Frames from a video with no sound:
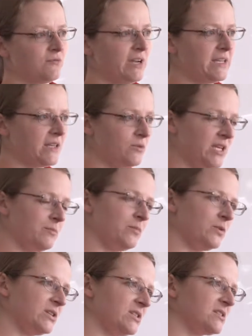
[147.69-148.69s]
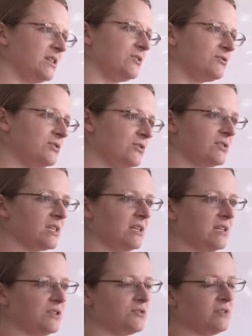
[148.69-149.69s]
right now, we're just introducing
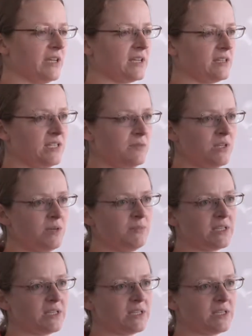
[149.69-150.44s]
it into the academia,